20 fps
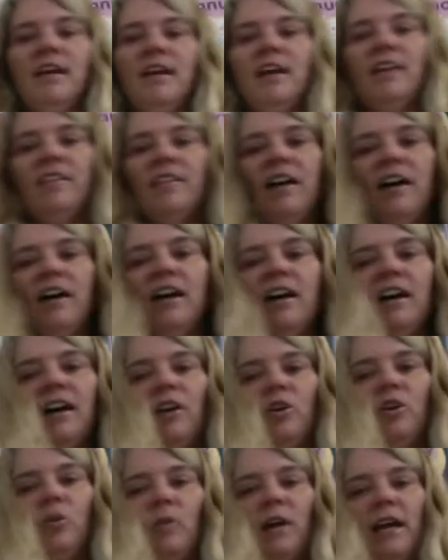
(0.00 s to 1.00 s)
The
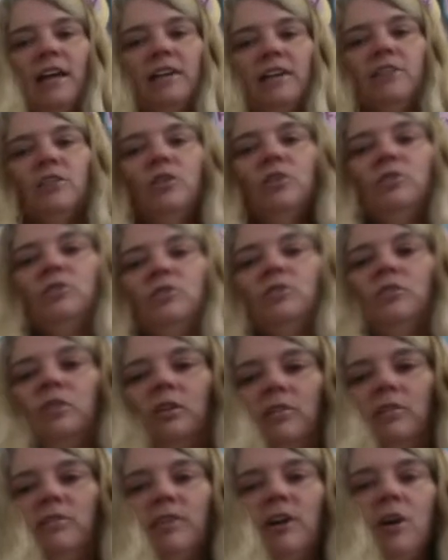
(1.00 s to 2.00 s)
grand old Duke
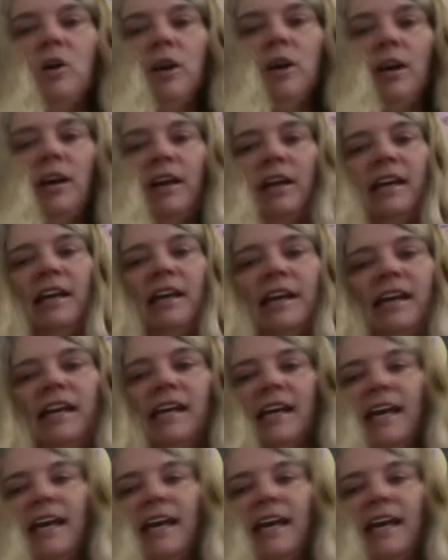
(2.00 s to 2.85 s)
of York, he